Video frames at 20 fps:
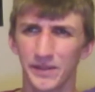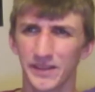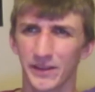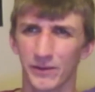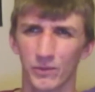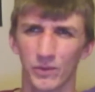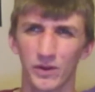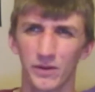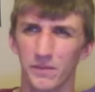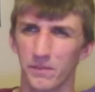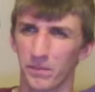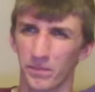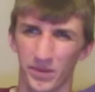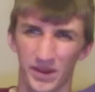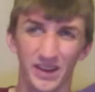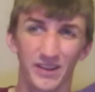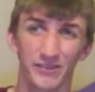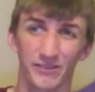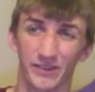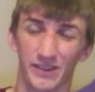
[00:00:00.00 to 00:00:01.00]
but they weren't
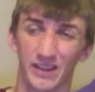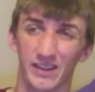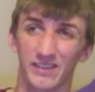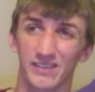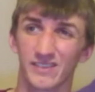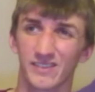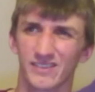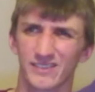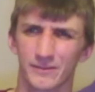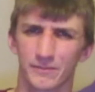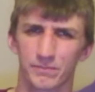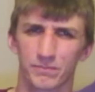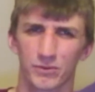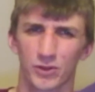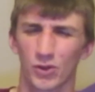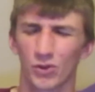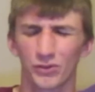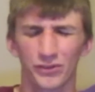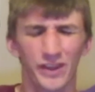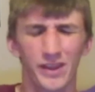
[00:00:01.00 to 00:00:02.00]
big events.
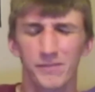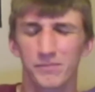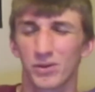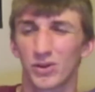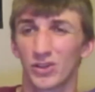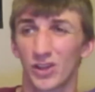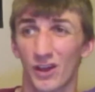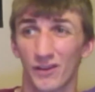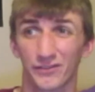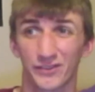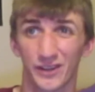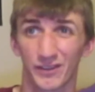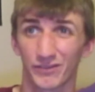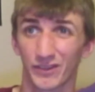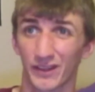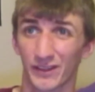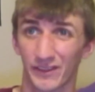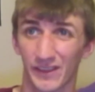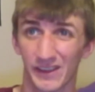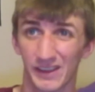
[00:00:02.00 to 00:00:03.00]
Coles can't pull off stuff like